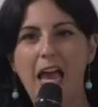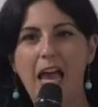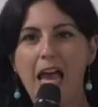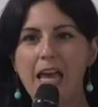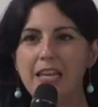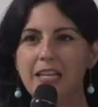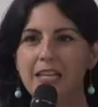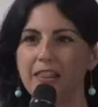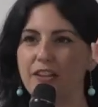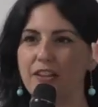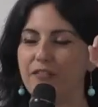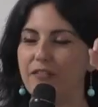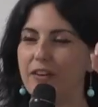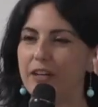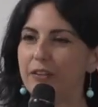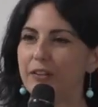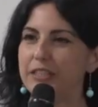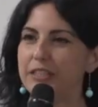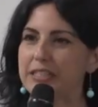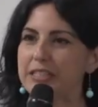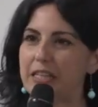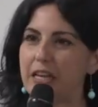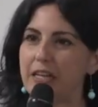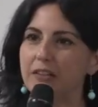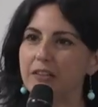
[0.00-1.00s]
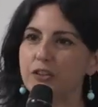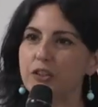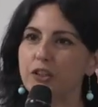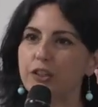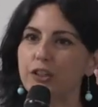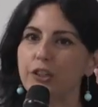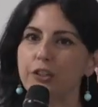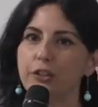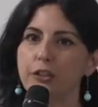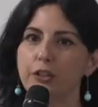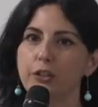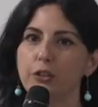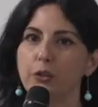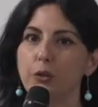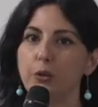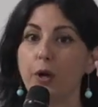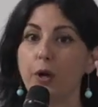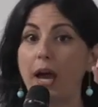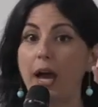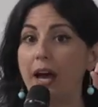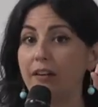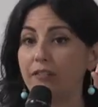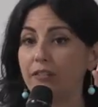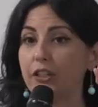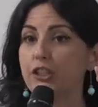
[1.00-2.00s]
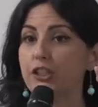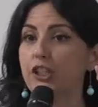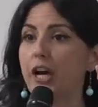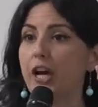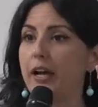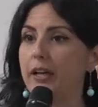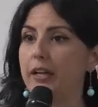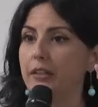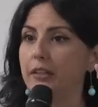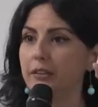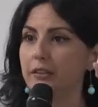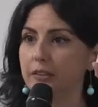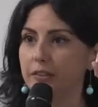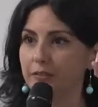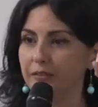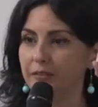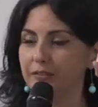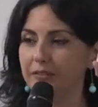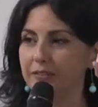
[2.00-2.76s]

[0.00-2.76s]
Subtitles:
And in the very center, you have the child.